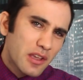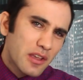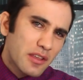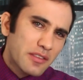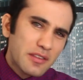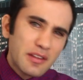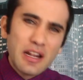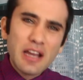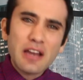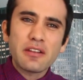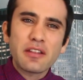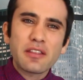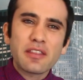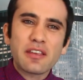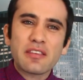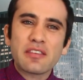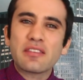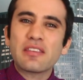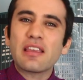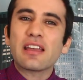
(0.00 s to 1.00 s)
So now to the
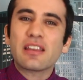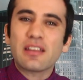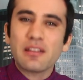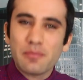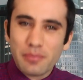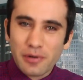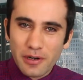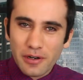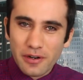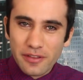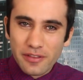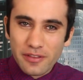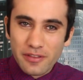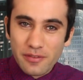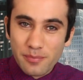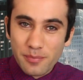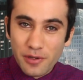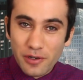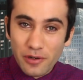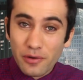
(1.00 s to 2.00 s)
second part of this
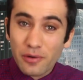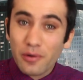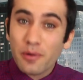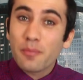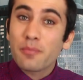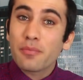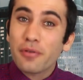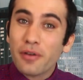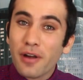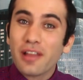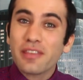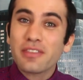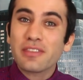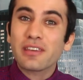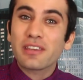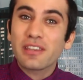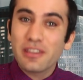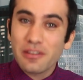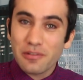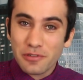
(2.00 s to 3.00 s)
bill,
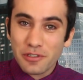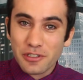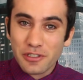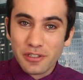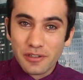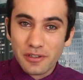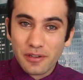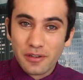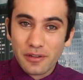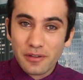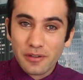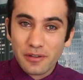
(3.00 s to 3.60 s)
prosecution.